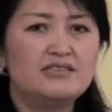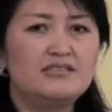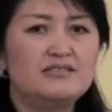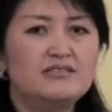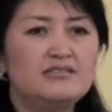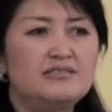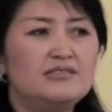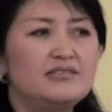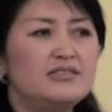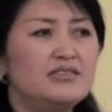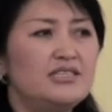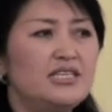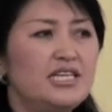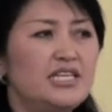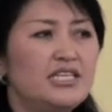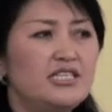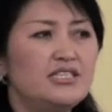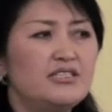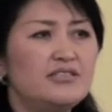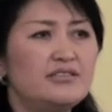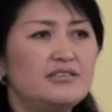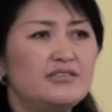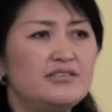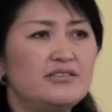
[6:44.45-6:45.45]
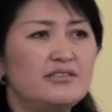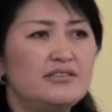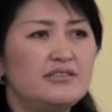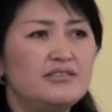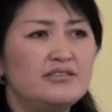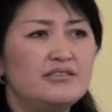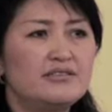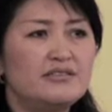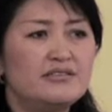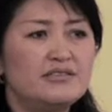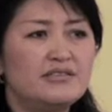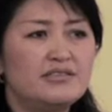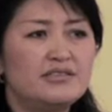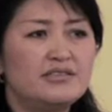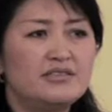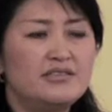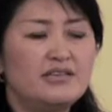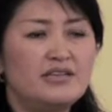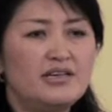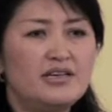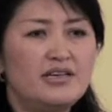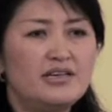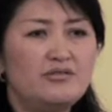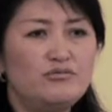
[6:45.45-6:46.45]
And
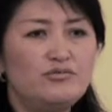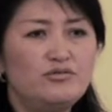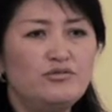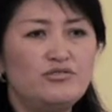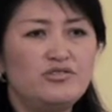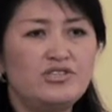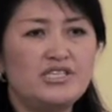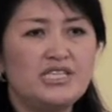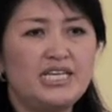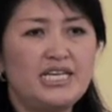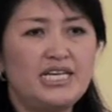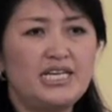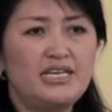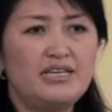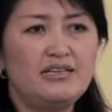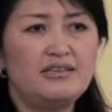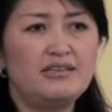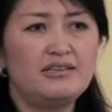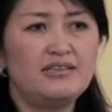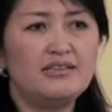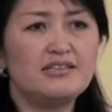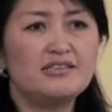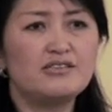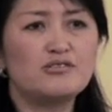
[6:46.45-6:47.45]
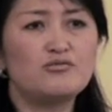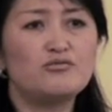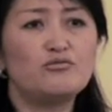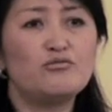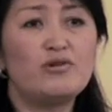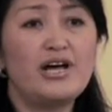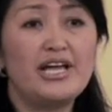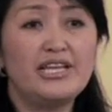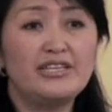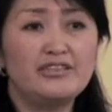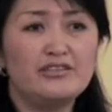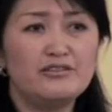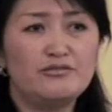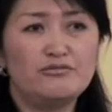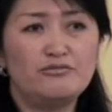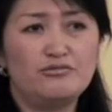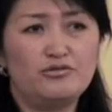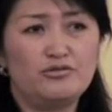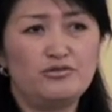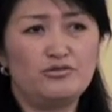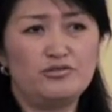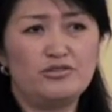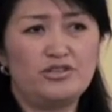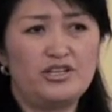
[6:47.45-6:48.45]
I would say it's
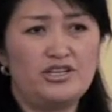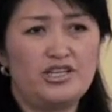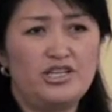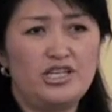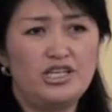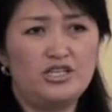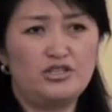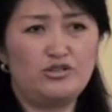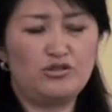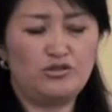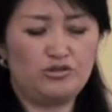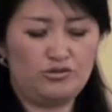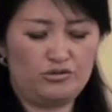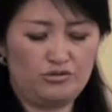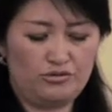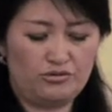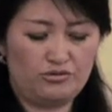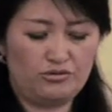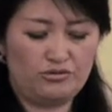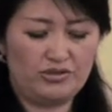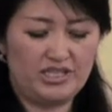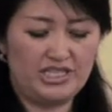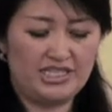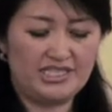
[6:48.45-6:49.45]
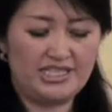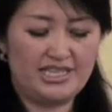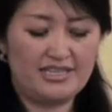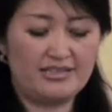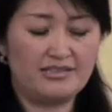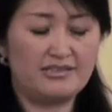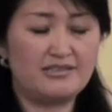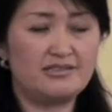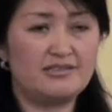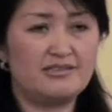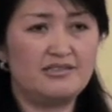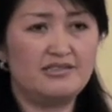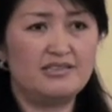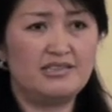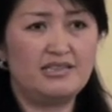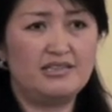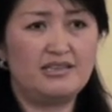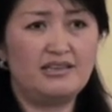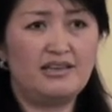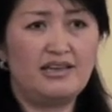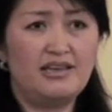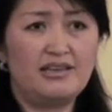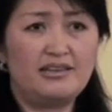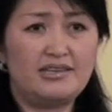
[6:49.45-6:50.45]
wonderful to attend
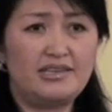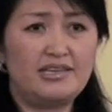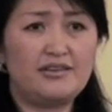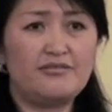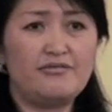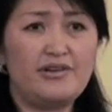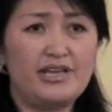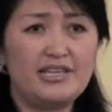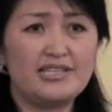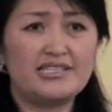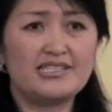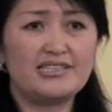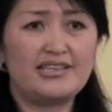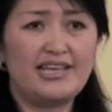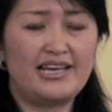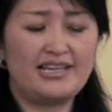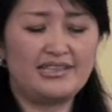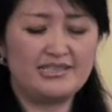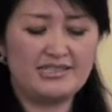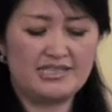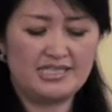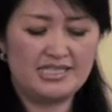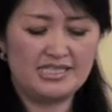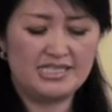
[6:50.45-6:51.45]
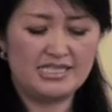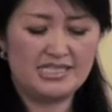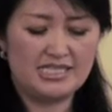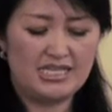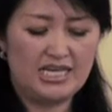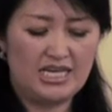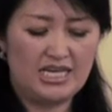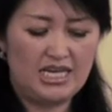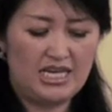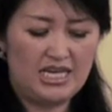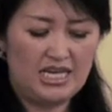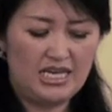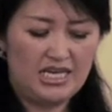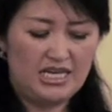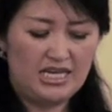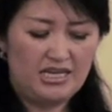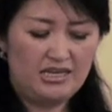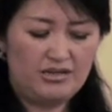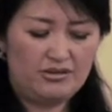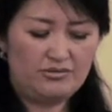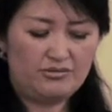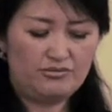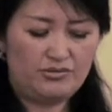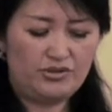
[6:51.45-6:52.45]
the events like this,
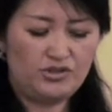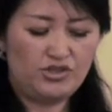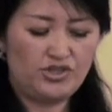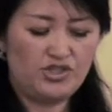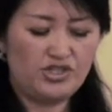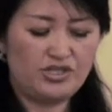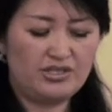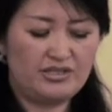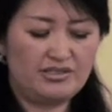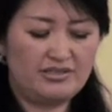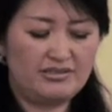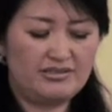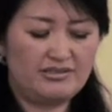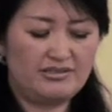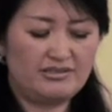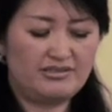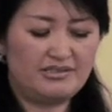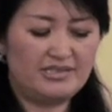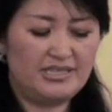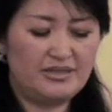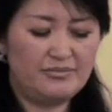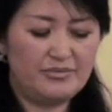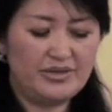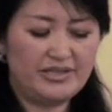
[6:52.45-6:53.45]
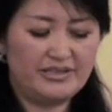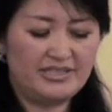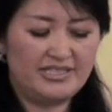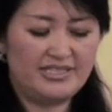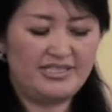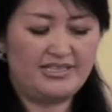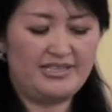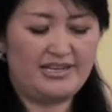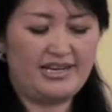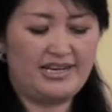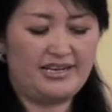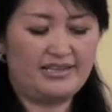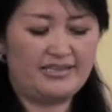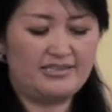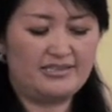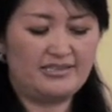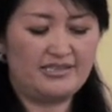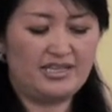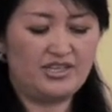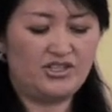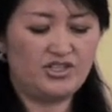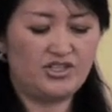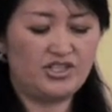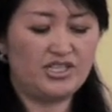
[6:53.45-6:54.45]
which demonstrate
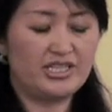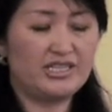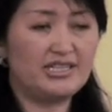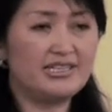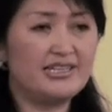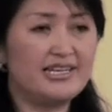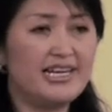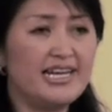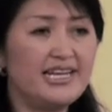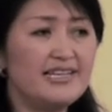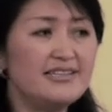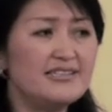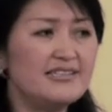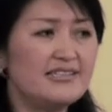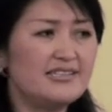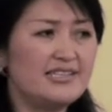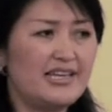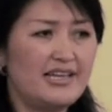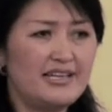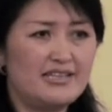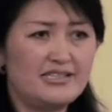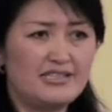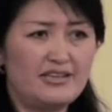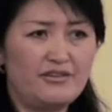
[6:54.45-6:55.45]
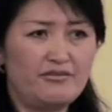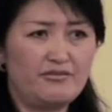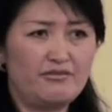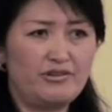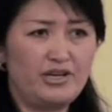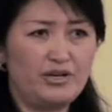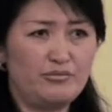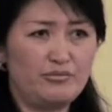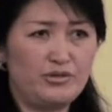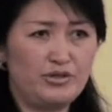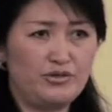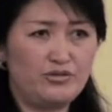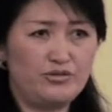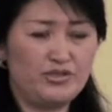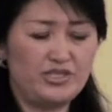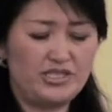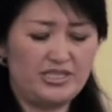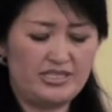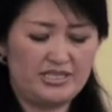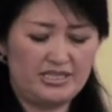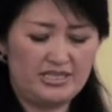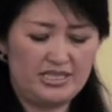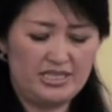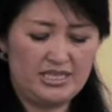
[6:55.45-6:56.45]
such a great sense of
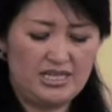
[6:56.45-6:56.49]
community.